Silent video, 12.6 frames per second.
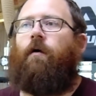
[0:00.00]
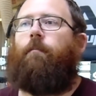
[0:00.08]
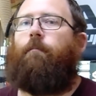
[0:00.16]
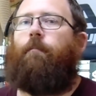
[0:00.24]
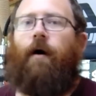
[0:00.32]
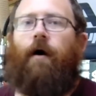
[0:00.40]

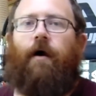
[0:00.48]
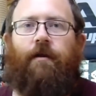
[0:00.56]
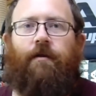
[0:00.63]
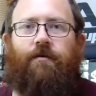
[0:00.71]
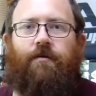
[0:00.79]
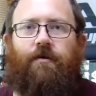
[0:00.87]

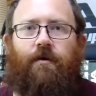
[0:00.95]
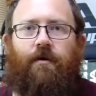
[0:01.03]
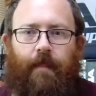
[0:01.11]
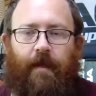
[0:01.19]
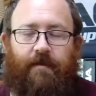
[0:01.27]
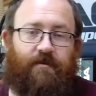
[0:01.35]
but
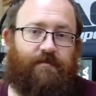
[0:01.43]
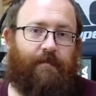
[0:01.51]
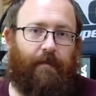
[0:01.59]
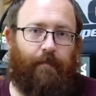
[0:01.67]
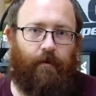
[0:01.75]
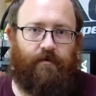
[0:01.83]
that's just
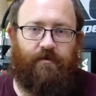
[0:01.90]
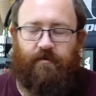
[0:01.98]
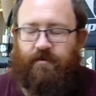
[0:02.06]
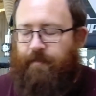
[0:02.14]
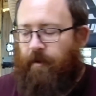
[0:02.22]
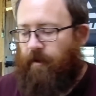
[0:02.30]
my personal
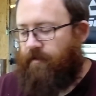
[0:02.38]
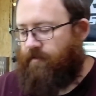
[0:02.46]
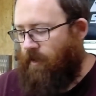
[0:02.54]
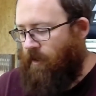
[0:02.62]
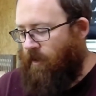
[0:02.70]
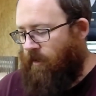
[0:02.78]

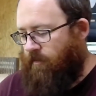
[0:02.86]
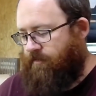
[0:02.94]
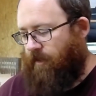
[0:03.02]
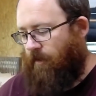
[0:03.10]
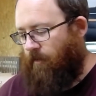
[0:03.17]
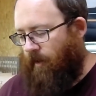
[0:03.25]
experience.
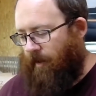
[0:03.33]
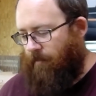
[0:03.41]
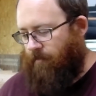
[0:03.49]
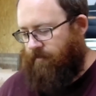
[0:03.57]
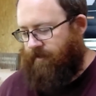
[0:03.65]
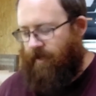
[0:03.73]
So I
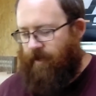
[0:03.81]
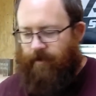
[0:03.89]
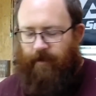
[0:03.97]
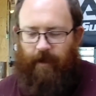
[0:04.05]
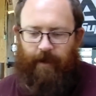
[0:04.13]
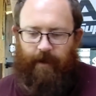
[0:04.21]
will
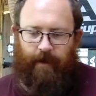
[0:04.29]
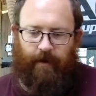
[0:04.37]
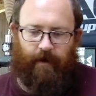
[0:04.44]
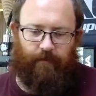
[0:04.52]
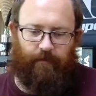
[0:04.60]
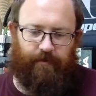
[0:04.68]
take
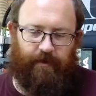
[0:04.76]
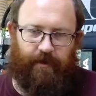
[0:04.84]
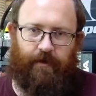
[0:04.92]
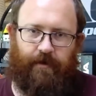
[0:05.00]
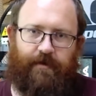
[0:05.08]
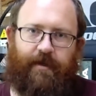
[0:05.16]
and I will
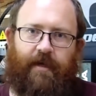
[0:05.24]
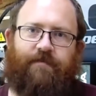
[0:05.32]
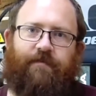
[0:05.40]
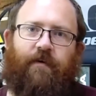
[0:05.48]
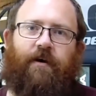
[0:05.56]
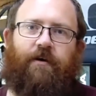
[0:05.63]
then
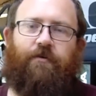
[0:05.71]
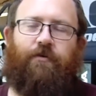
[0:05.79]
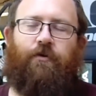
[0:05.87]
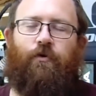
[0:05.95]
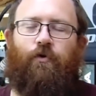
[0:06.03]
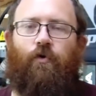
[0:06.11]
test fit it
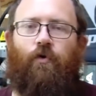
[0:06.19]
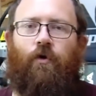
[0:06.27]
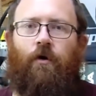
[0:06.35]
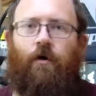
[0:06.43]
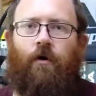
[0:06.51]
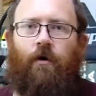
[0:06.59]

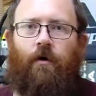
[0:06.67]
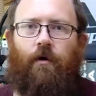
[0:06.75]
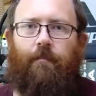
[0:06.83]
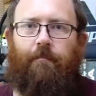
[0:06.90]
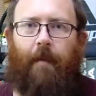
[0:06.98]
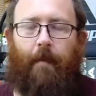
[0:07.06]
to
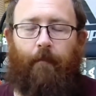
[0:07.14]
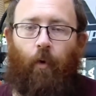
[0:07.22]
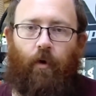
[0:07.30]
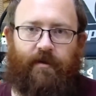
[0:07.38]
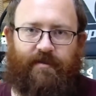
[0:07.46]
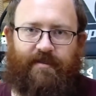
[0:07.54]
my
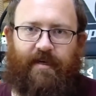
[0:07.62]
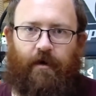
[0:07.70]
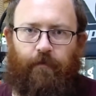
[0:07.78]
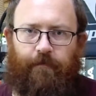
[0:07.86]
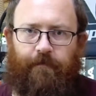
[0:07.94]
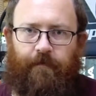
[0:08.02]
board
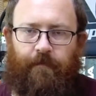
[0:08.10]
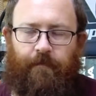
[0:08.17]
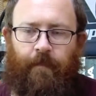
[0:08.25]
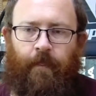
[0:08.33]
itself.